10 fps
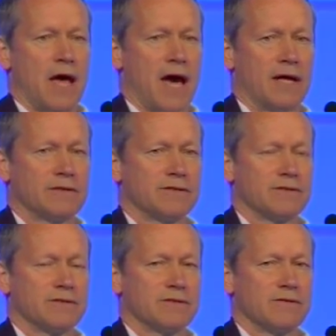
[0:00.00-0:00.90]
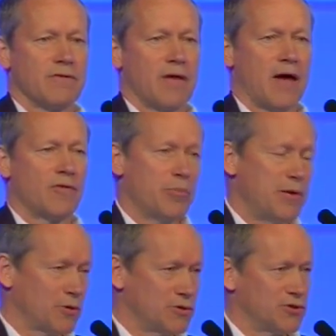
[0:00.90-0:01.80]
And the
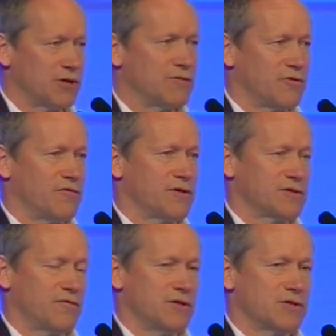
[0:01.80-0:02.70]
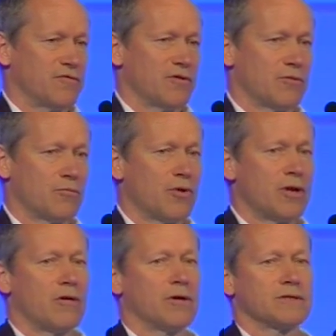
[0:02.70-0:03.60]
people who drove the first feature film were
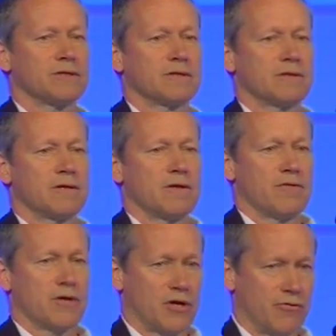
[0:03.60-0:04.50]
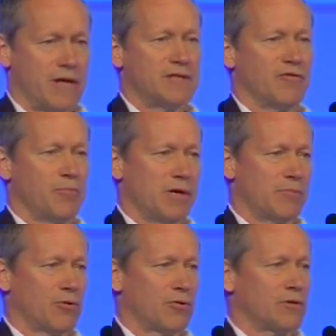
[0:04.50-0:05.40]
not the creative
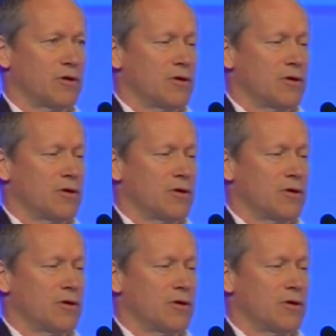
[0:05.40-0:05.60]
people